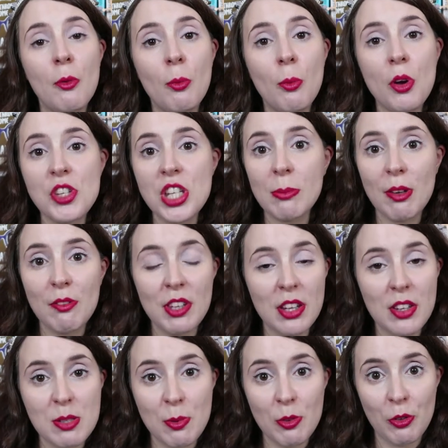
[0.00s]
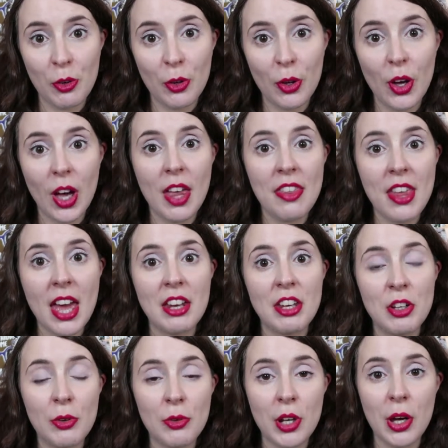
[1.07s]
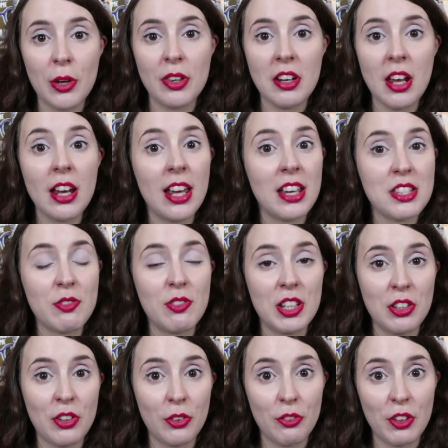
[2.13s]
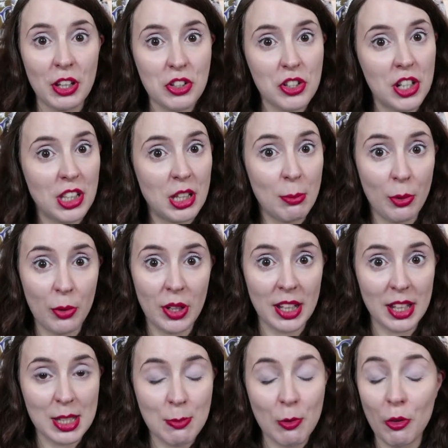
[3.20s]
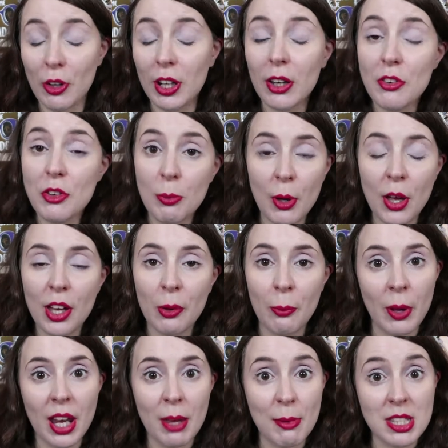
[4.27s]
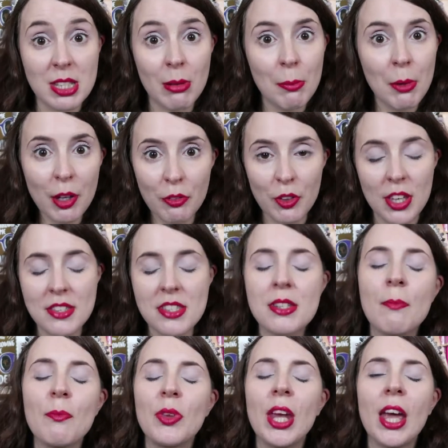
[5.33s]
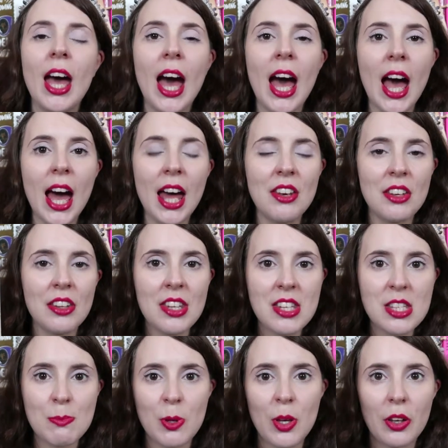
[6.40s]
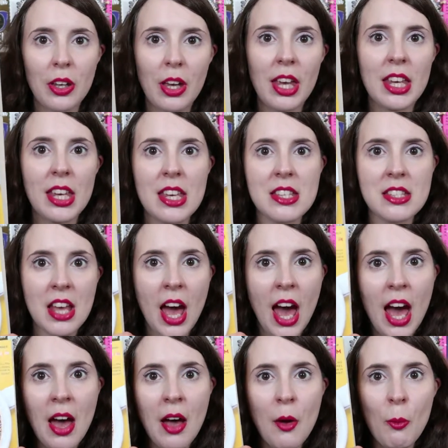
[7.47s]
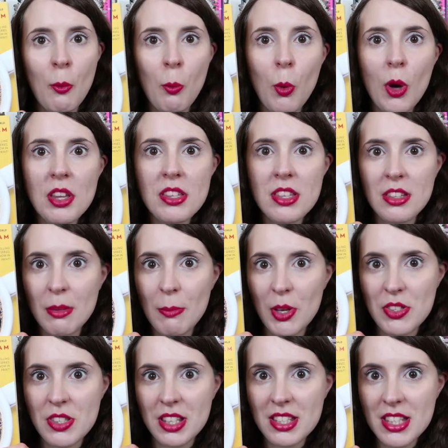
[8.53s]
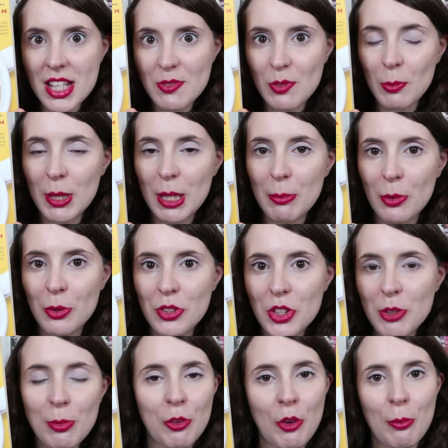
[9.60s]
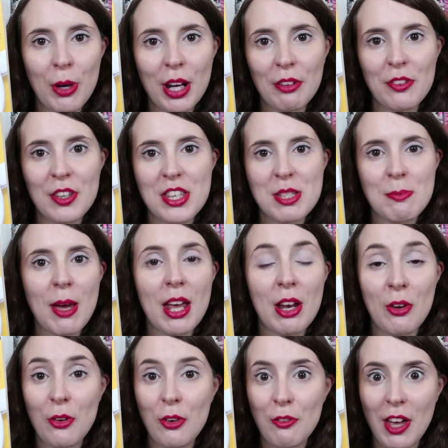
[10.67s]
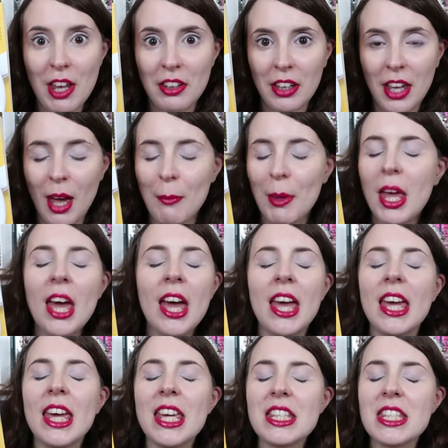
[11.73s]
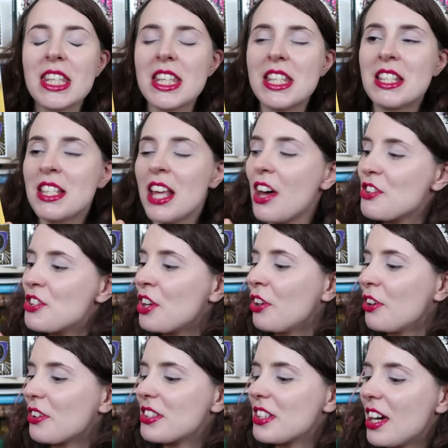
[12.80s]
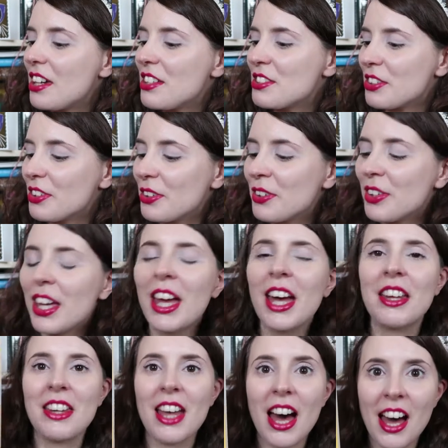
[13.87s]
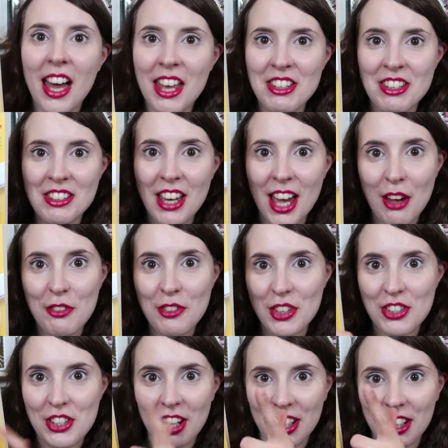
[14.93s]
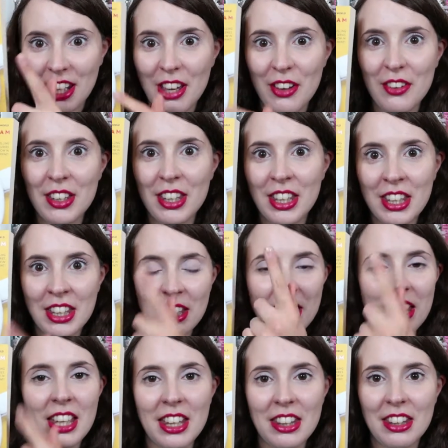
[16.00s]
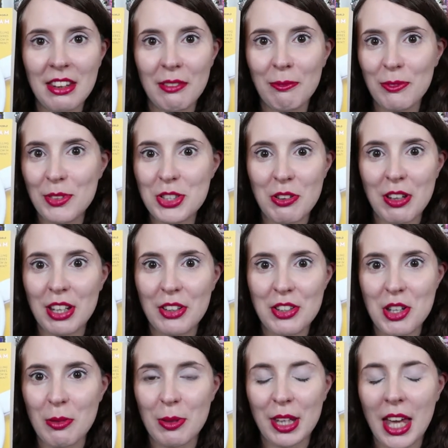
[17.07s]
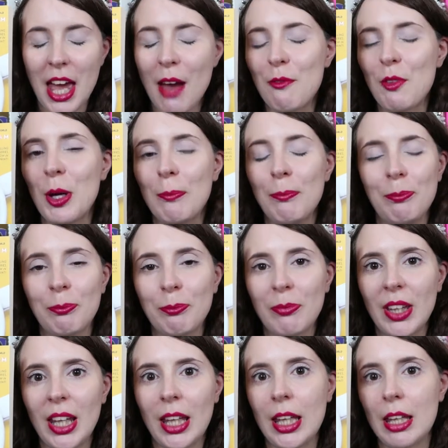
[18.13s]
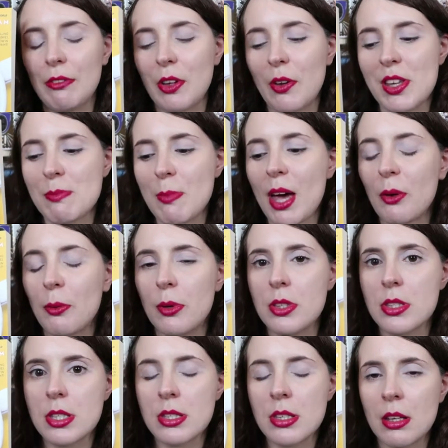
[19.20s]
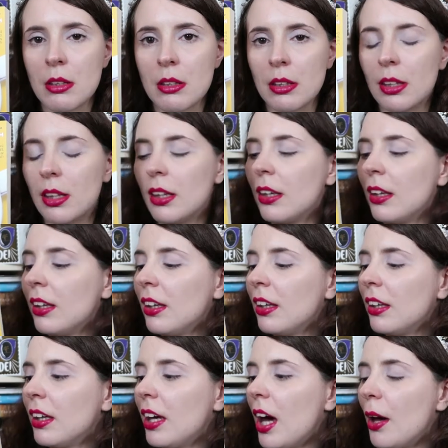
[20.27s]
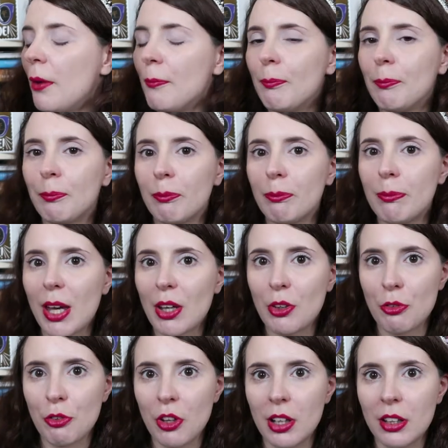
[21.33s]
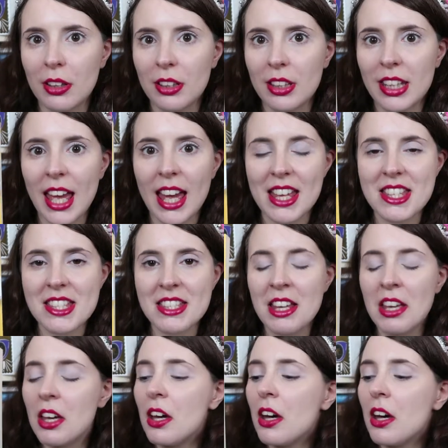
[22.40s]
watching my videos before, then you'll know that I like to read non-fiction in the mornings before I go to work while I'm eating my breakfast. And this book is What the Most Successful People Do Before Breakfast by Laura Vanderkam. It is such a long title that I did have to check it out in the screen on top of the camera, even though it's backwards. Um, back to front, yes.